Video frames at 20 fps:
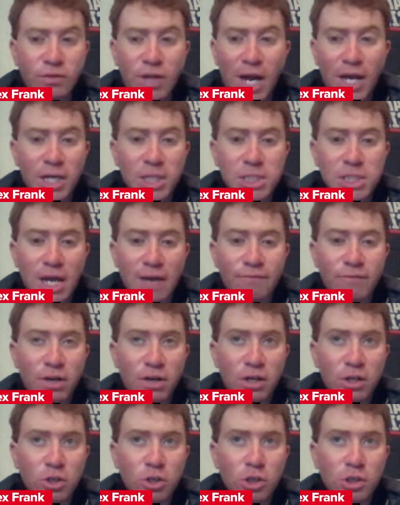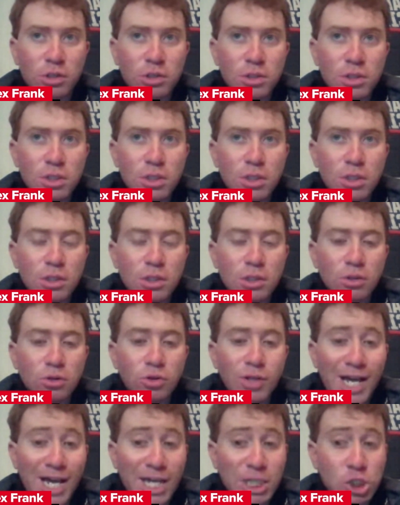His offensive line is not very good.
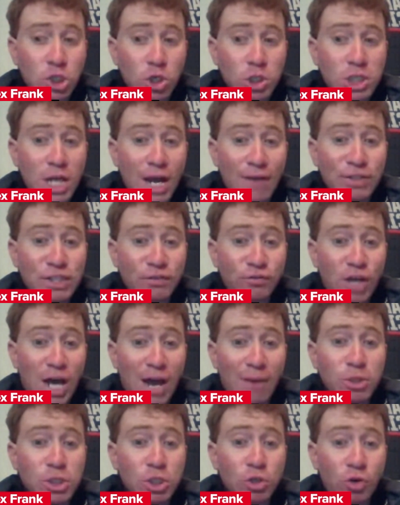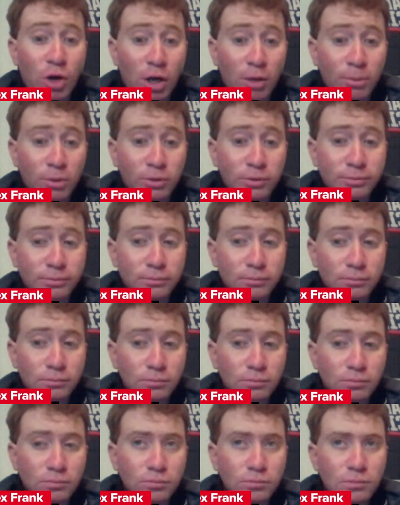Last year's offensive line was
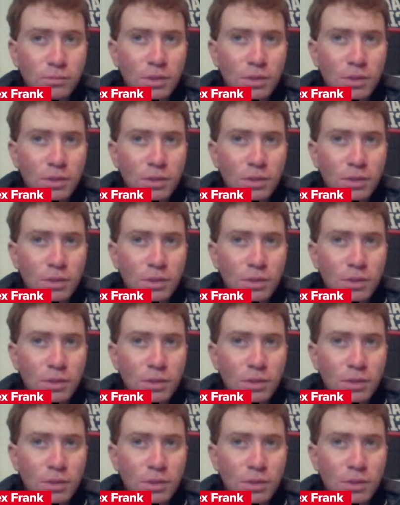incredible.